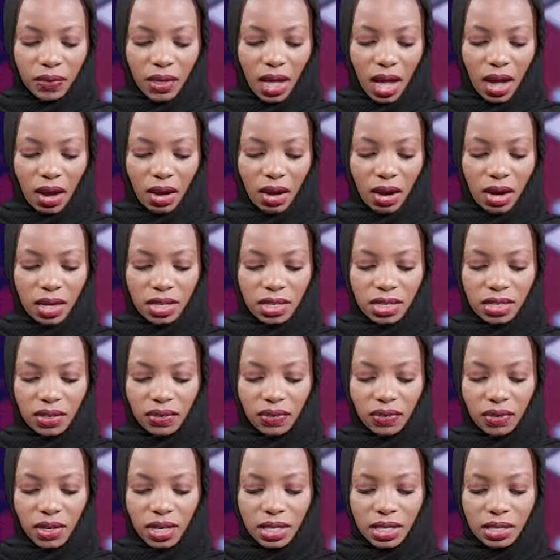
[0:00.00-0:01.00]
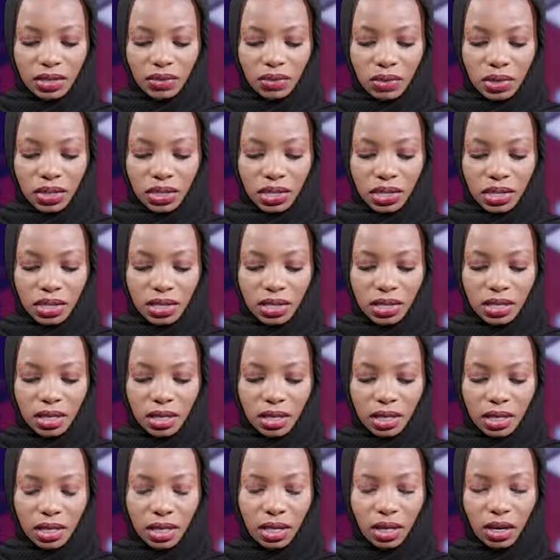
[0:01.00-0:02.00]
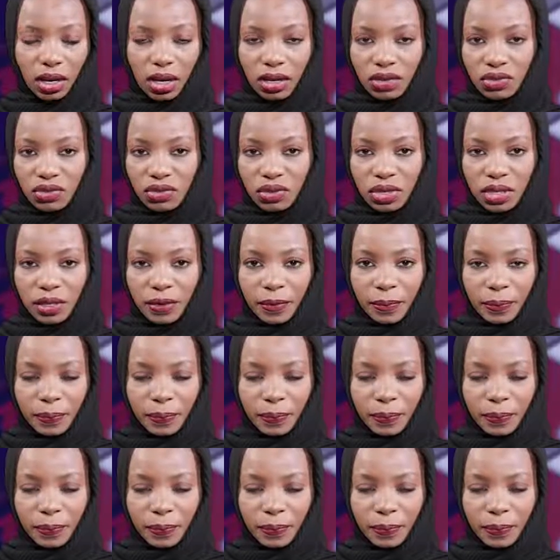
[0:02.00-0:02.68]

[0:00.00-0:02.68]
across different regions in the country.